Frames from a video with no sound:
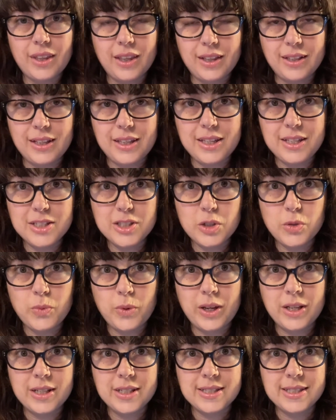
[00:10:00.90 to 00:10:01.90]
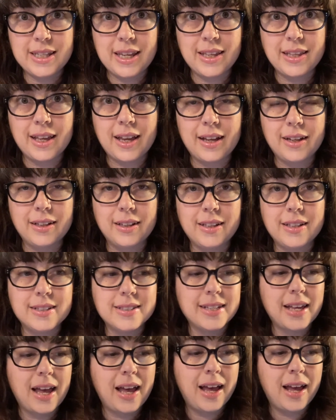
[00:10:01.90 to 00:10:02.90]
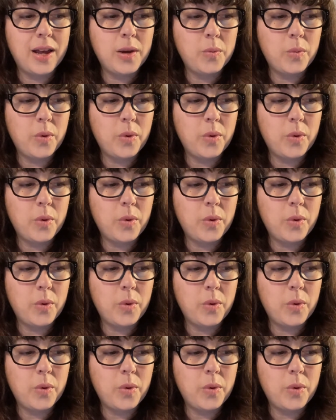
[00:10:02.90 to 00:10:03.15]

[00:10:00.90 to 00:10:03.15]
And easy way to say that is, I